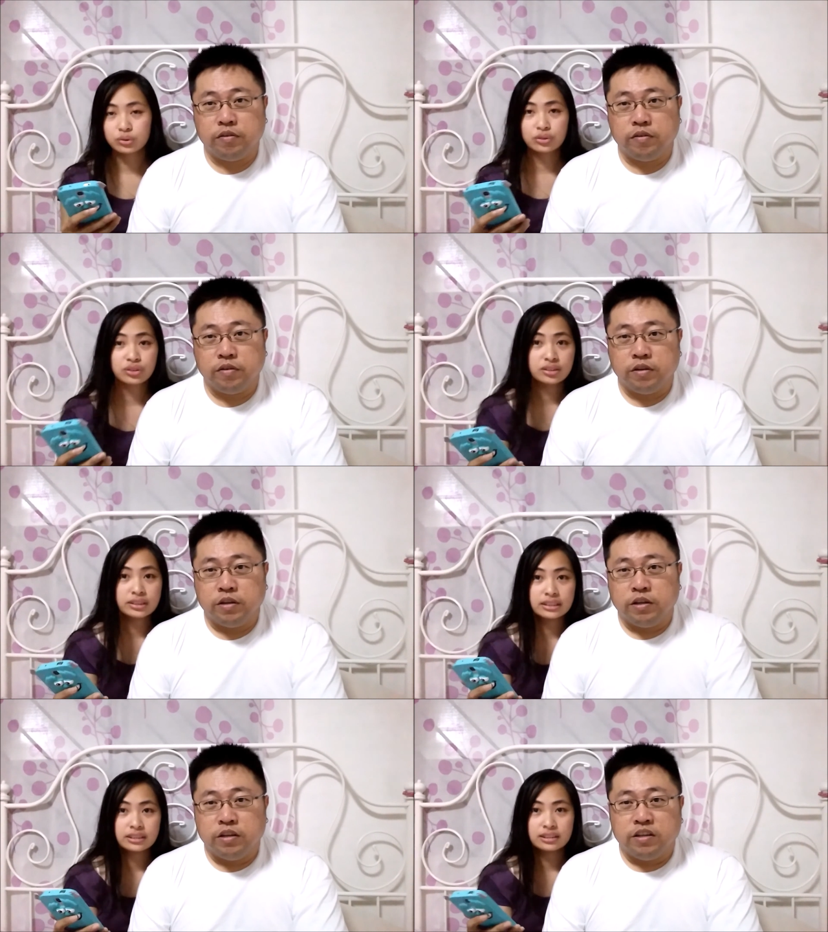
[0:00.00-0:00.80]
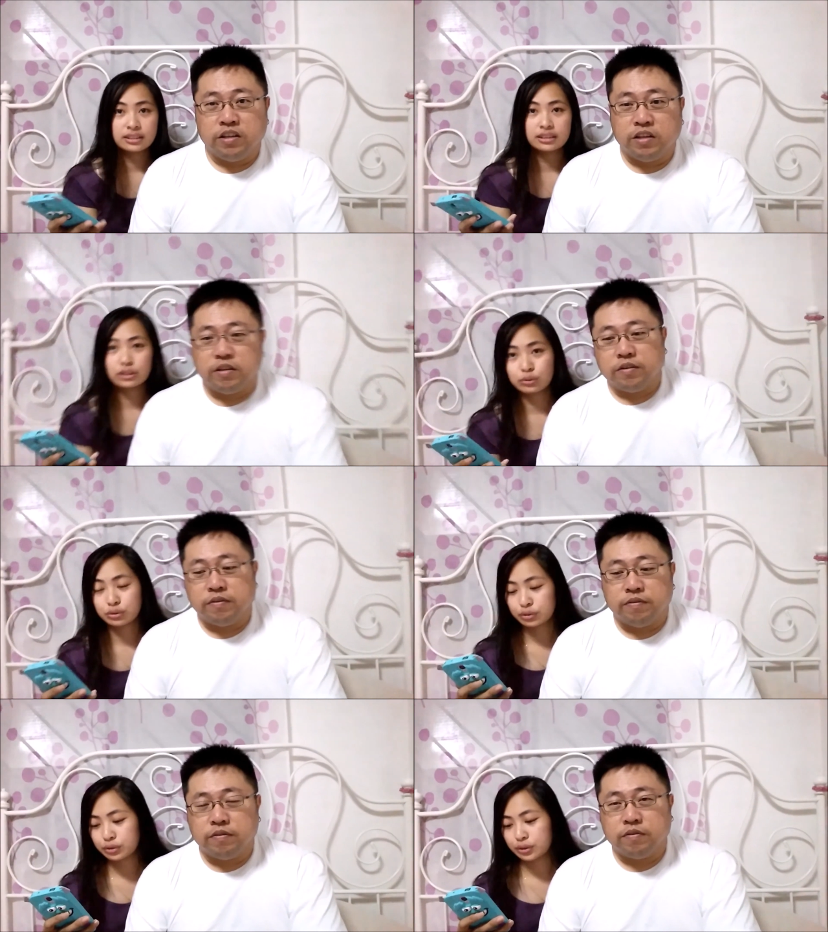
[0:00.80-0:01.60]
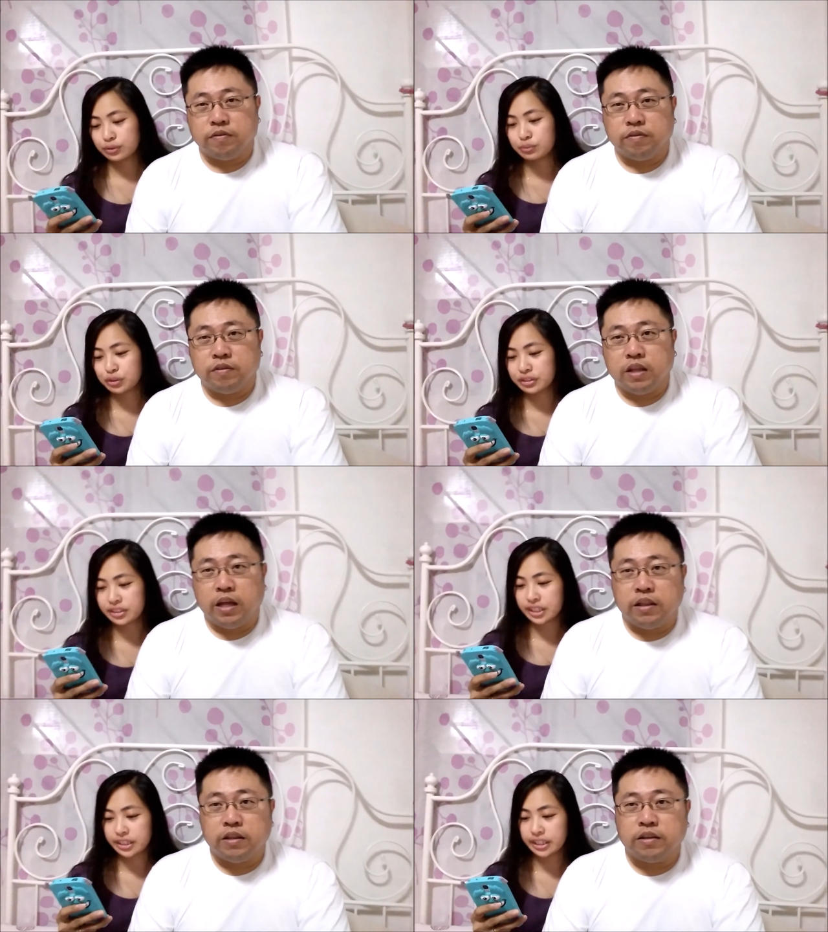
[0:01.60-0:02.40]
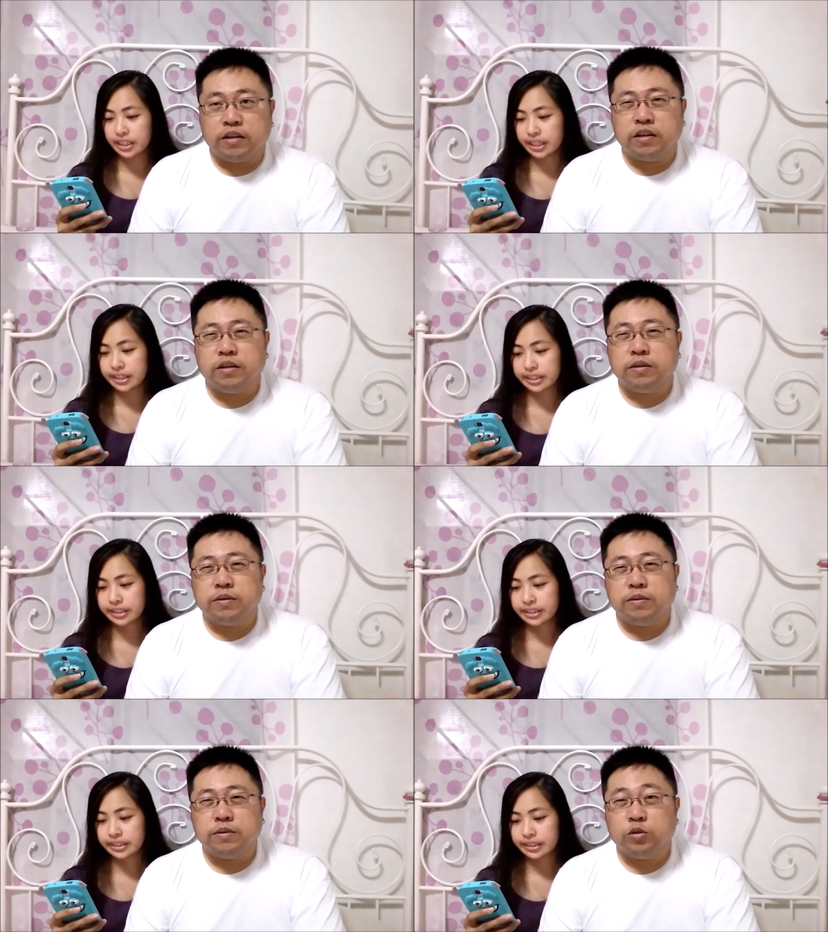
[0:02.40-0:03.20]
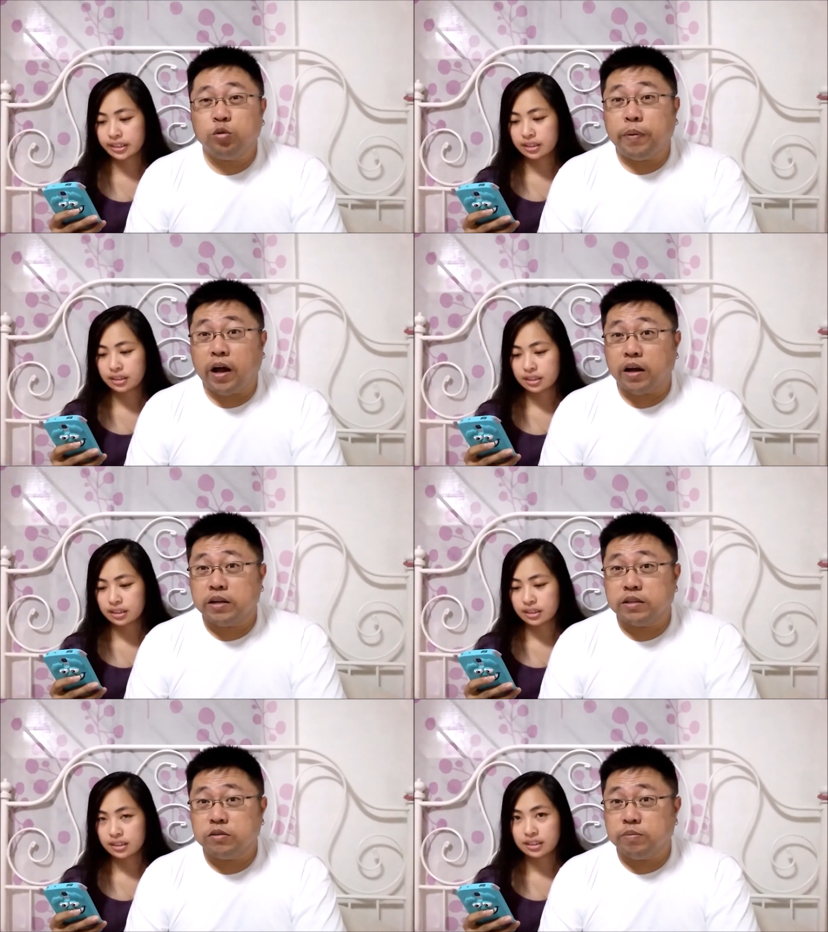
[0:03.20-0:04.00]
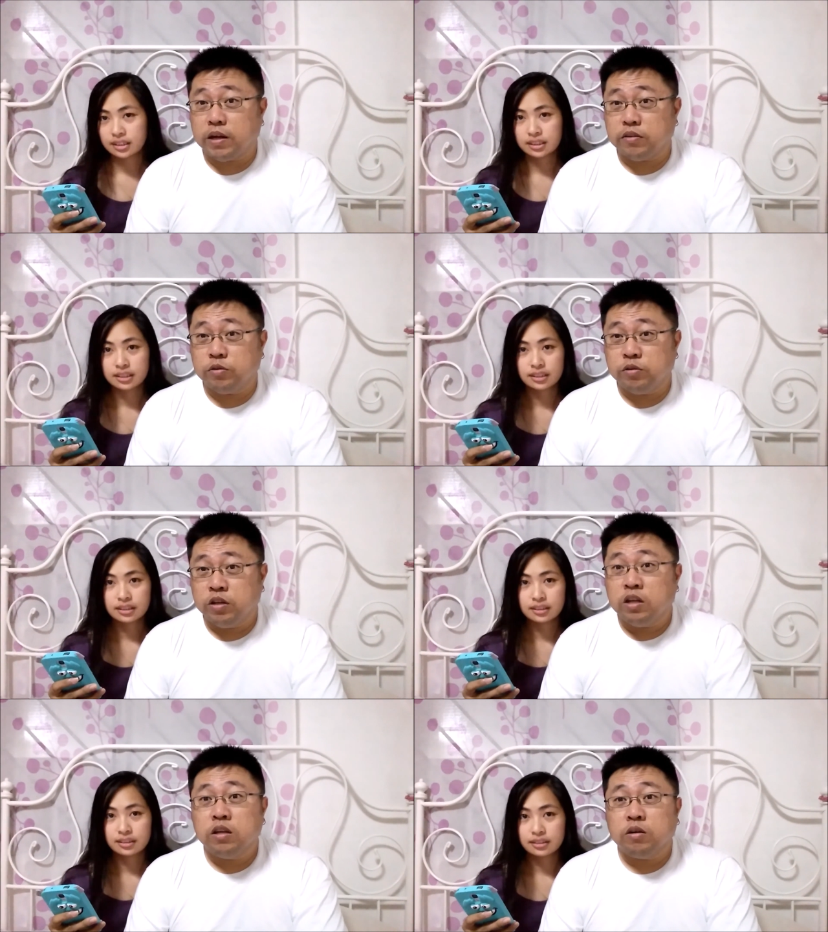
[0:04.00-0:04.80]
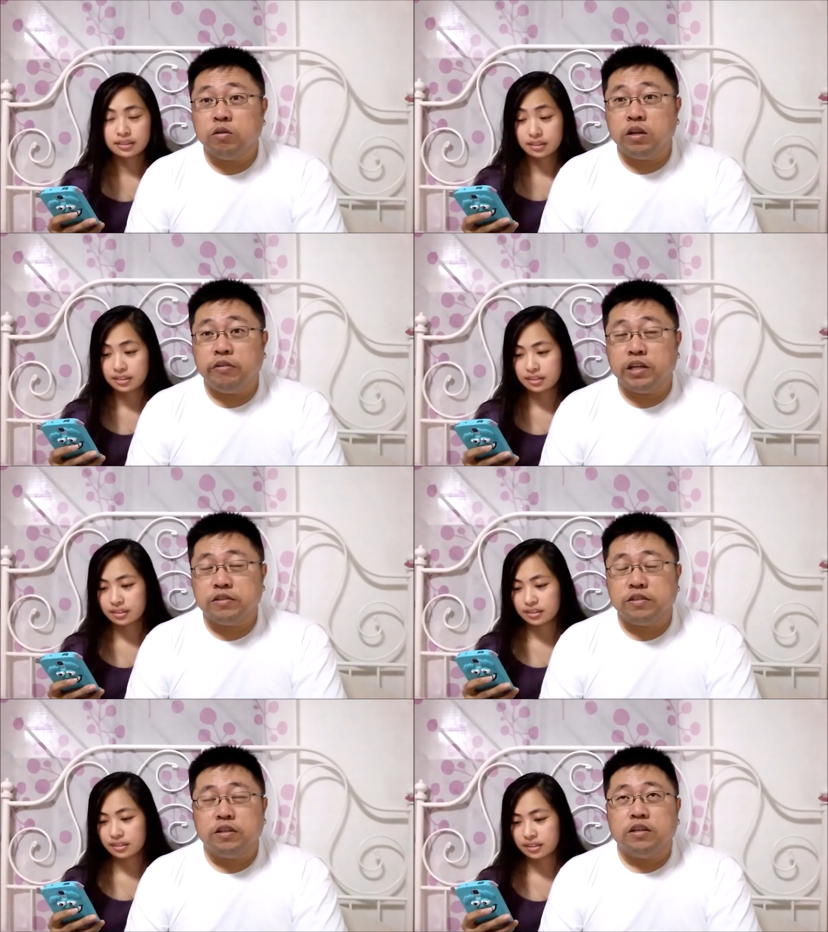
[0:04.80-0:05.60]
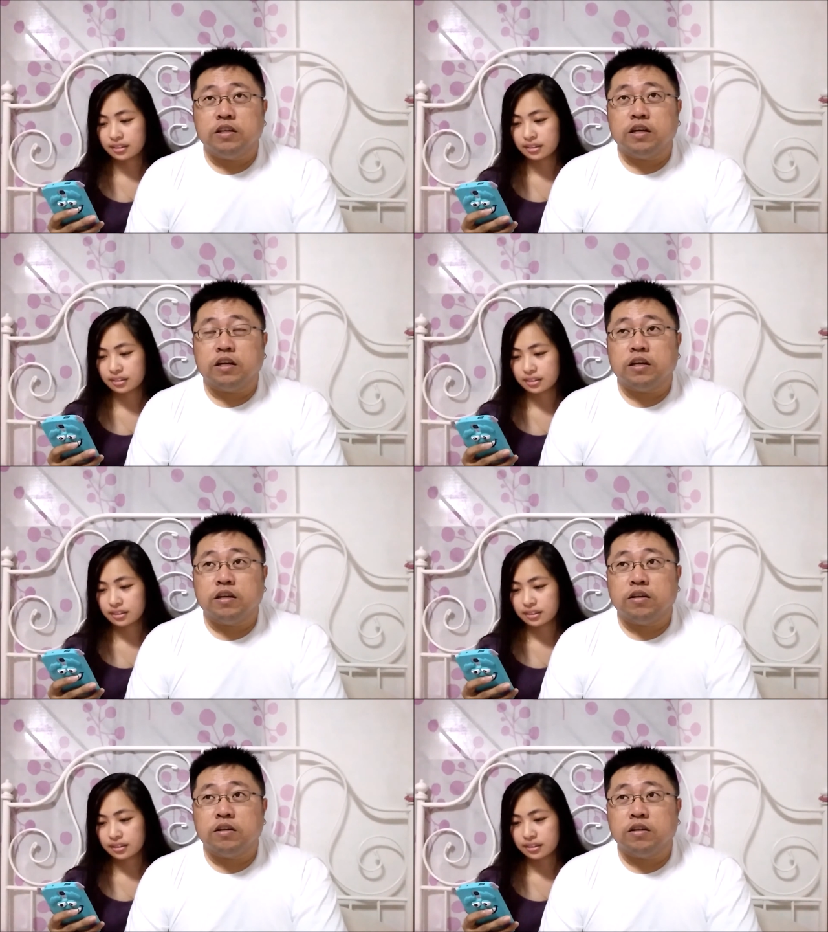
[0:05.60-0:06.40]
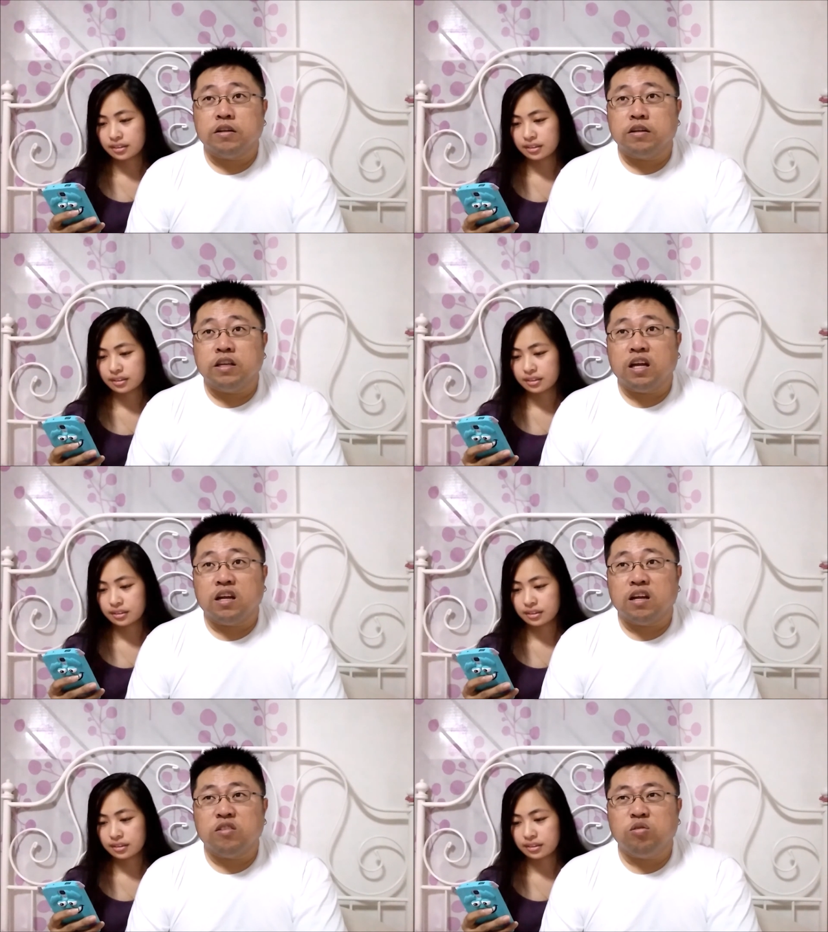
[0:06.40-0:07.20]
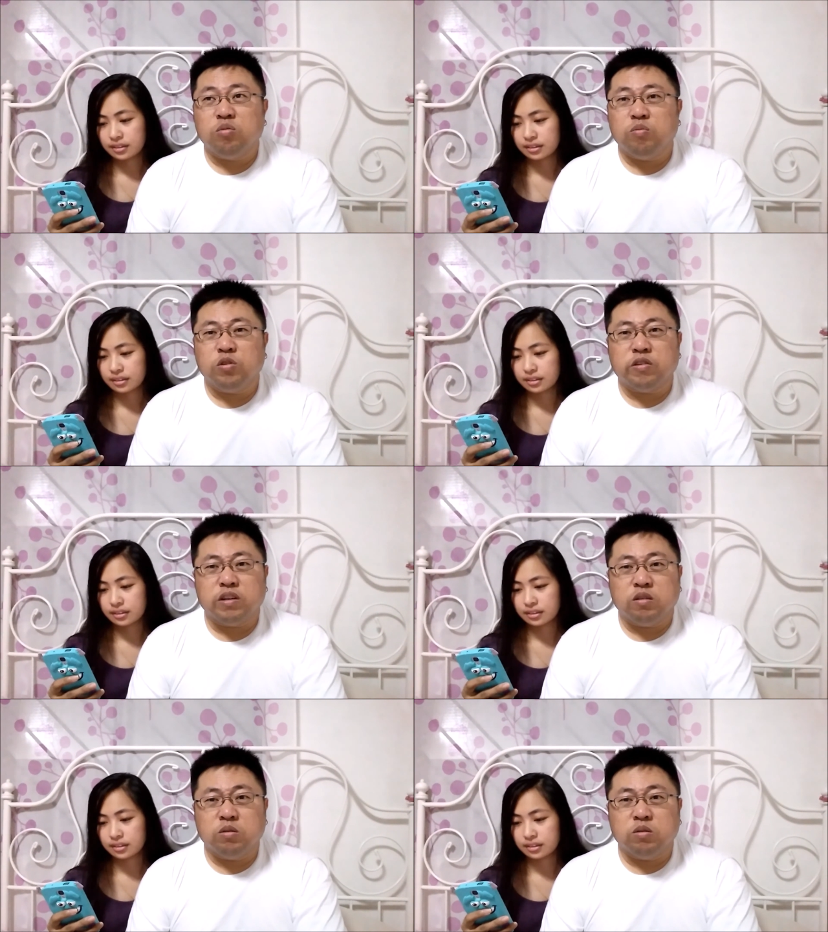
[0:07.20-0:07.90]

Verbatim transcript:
Speaker 1: All that, those
Speaker 2: music then that uh, Tupac. Tupac is good. Good lyrics. Uh, yeah. So most of the